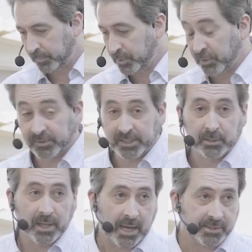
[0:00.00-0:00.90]
use
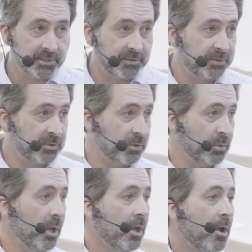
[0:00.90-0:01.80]
legal action
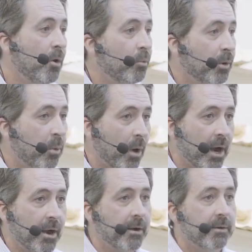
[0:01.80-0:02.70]
to
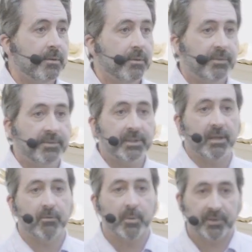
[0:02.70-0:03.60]
require sea
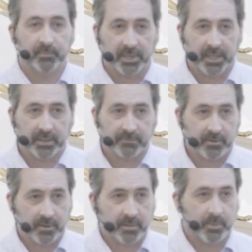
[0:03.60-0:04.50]
level rise planning for
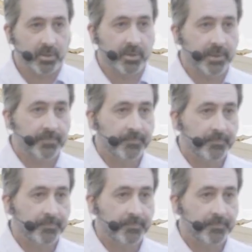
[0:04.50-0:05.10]
their community.